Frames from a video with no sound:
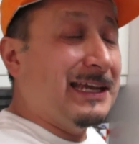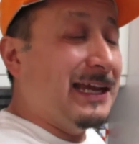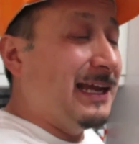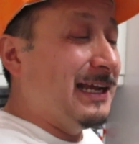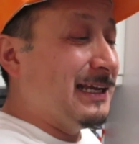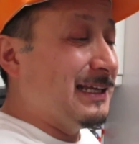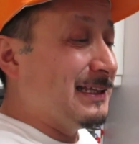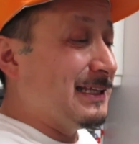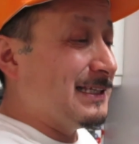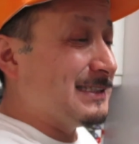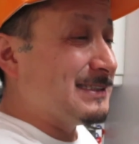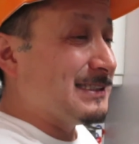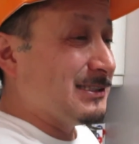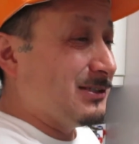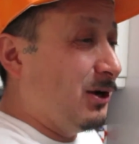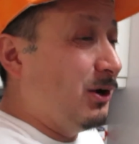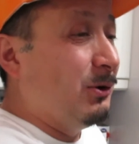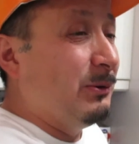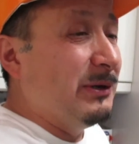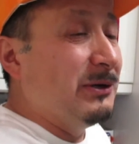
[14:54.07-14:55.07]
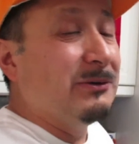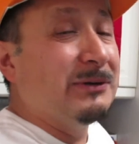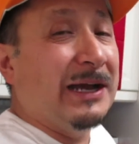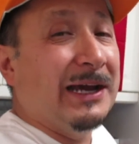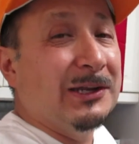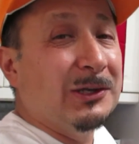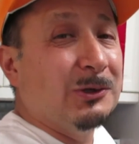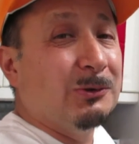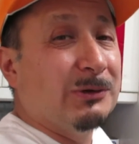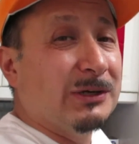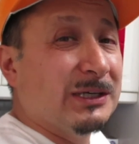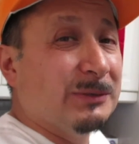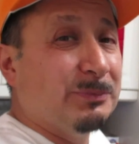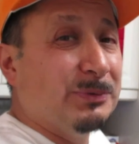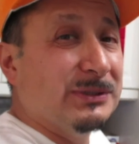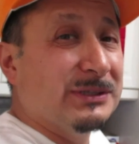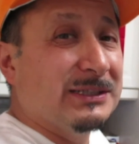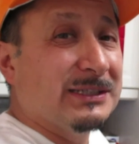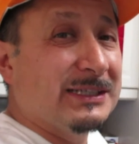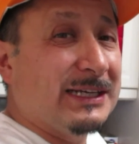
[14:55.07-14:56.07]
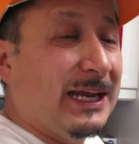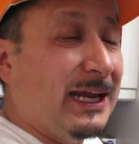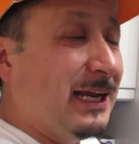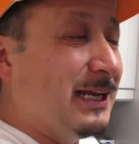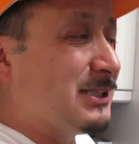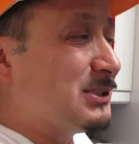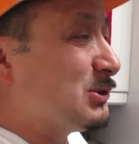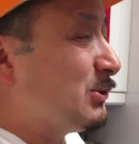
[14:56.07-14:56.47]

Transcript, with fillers: cake and they says, oh, we don't got nowhere to put the cake.